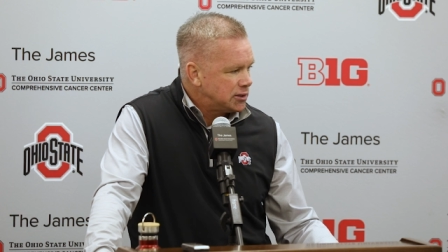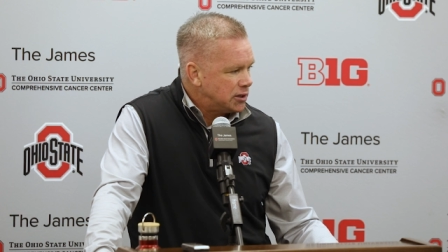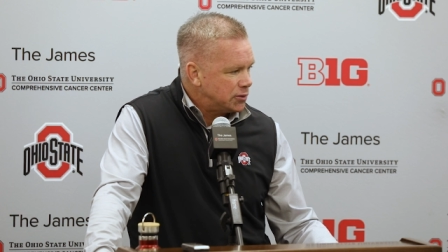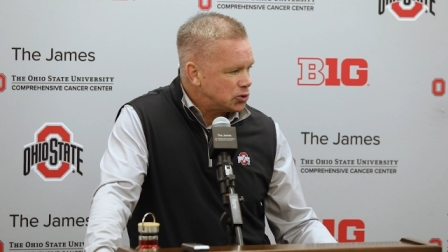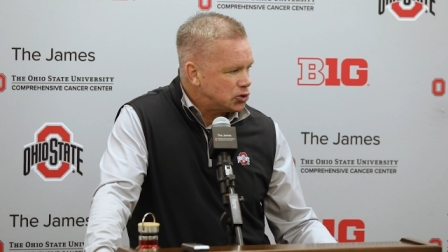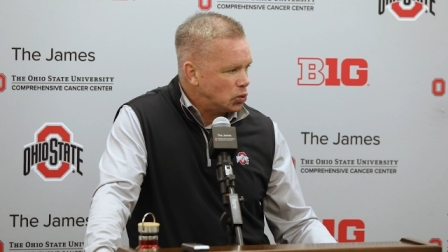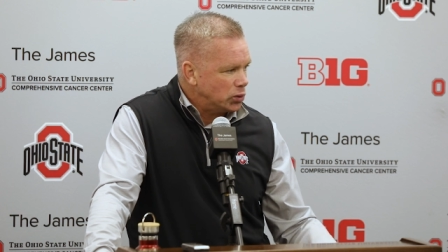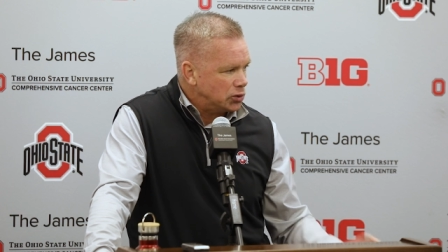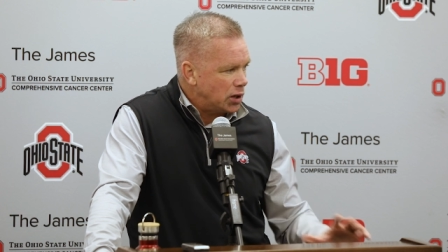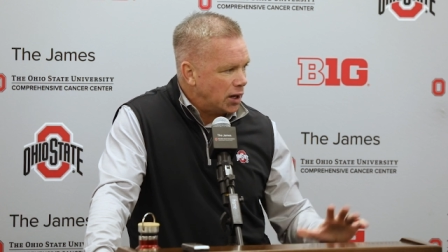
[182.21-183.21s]
Uh, there's no
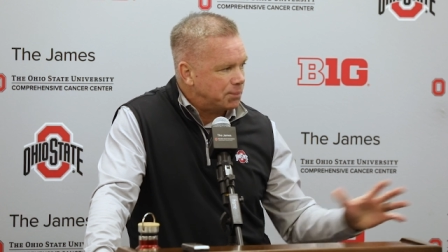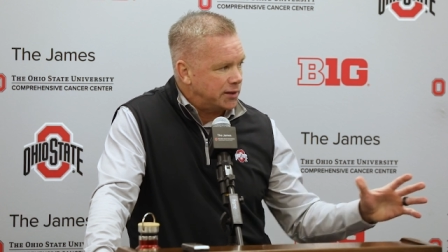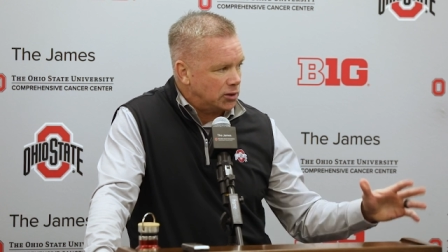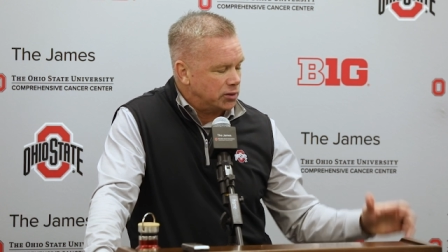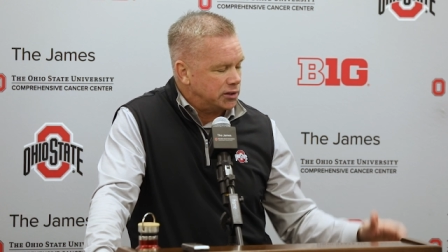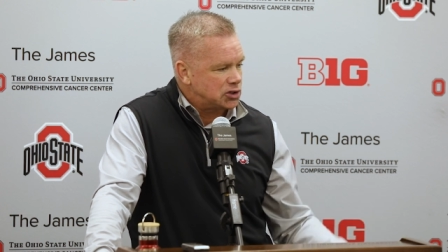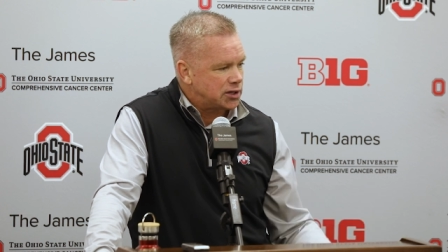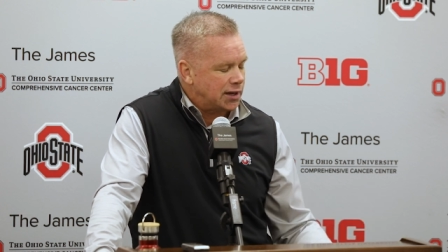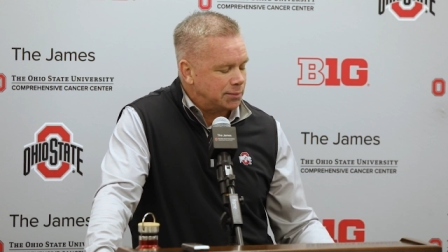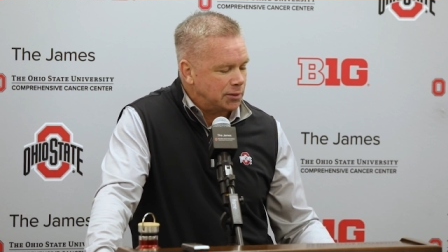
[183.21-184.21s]
real update on his
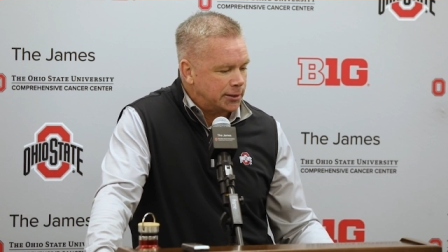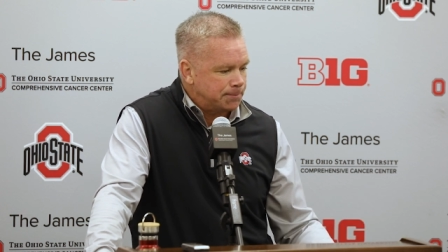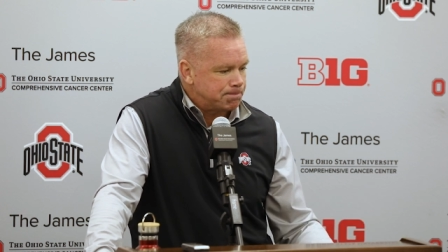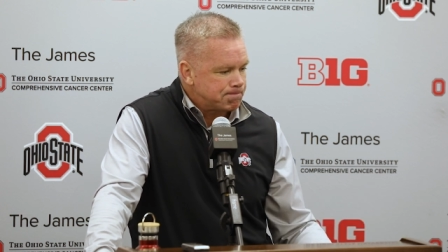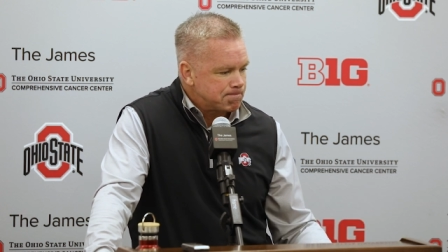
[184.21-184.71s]
timeline.